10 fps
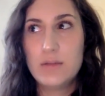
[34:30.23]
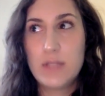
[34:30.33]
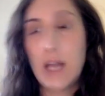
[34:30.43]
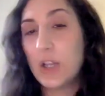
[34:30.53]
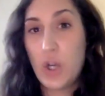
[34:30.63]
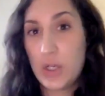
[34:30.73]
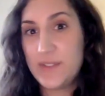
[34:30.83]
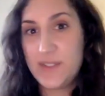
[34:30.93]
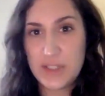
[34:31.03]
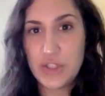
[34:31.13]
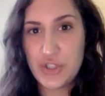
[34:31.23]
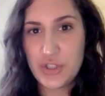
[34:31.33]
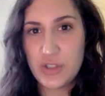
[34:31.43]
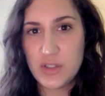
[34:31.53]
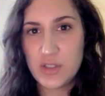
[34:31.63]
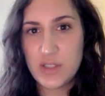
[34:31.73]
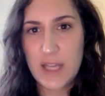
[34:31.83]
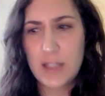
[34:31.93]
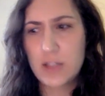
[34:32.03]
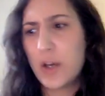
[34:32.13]
a lot of signatures
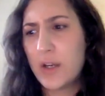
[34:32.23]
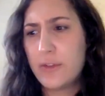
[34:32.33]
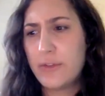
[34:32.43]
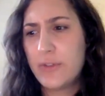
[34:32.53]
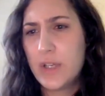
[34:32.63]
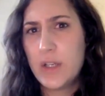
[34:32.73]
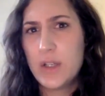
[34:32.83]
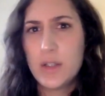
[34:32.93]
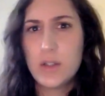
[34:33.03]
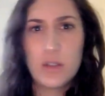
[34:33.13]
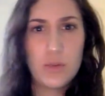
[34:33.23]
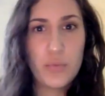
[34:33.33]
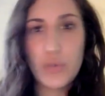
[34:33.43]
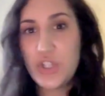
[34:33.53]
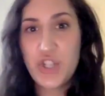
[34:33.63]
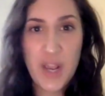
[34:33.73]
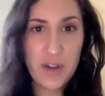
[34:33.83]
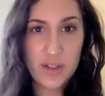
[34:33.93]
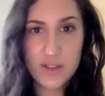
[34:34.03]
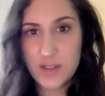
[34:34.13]
and a lot of
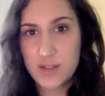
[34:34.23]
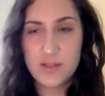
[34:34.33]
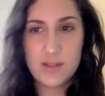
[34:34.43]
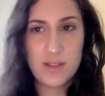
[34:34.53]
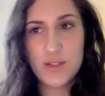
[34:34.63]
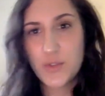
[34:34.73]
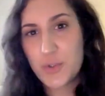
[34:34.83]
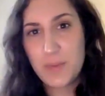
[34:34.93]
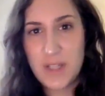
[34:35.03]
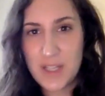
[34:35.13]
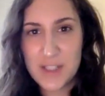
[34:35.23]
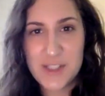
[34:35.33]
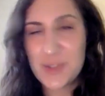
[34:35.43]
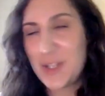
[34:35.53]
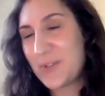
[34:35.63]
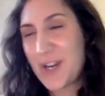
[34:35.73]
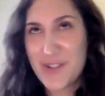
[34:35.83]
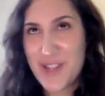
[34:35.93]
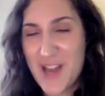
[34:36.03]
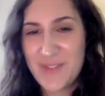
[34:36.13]
reshares on social media, so, like,
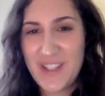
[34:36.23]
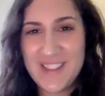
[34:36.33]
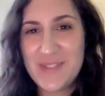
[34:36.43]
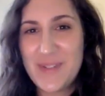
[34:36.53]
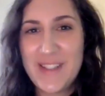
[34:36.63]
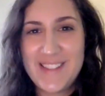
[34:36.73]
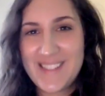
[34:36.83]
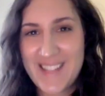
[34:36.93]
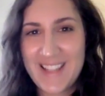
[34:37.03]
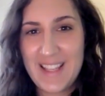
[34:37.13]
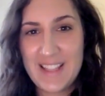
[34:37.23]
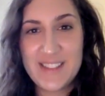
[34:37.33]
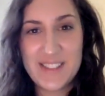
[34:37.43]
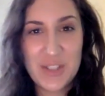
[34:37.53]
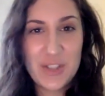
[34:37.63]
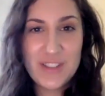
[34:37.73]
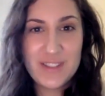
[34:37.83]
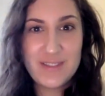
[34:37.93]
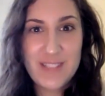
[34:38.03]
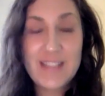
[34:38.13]
whatever that means, but it's like, it
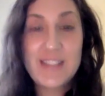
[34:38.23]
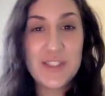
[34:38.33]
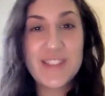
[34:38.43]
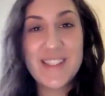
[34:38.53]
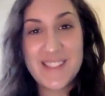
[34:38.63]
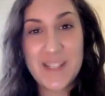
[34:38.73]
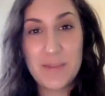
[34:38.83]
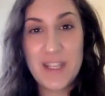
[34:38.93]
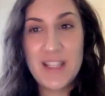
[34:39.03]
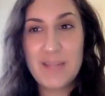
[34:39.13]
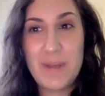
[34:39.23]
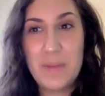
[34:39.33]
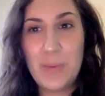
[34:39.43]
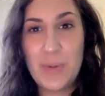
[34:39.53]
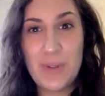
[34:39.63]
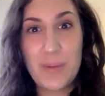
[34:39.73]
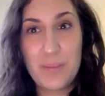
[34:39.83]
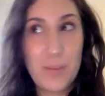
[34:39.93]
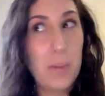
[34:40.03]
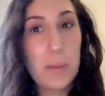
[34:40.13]
still says something that people are
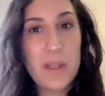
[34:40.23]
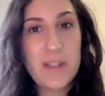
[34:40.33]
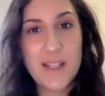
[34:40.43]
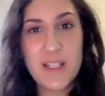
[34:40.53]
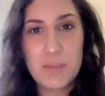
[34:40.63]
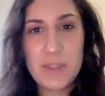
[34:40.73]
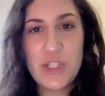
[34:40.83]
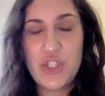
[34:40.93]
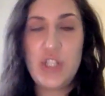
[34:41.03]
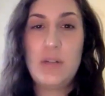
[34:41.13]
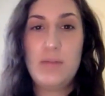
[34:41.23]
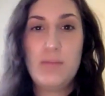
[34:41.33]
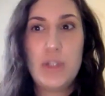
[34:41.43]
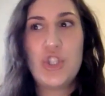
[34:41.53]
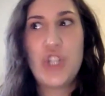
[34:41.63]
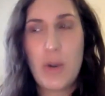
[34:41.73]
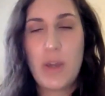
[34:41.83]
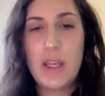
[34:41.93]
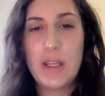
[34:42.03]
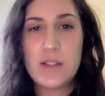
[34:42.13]
probably signing the petition and
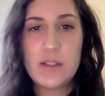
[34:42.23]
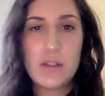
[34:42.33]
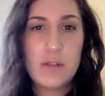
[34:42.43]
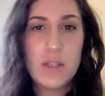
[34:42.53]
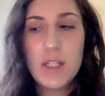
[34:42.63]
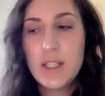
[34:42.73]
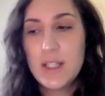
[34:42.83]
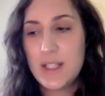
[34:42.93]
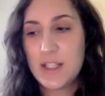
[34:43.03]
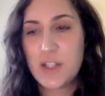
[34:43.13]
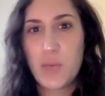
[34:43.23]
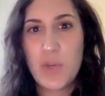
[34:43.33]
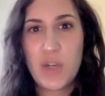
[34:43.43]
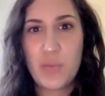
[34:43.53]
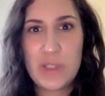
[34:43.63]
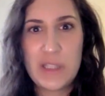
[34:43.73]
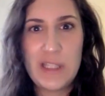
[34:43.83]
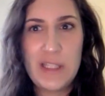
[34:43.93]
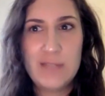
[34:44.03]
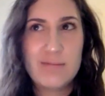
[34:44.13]
sharing it, so that's all we can
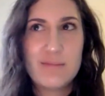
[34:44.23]
really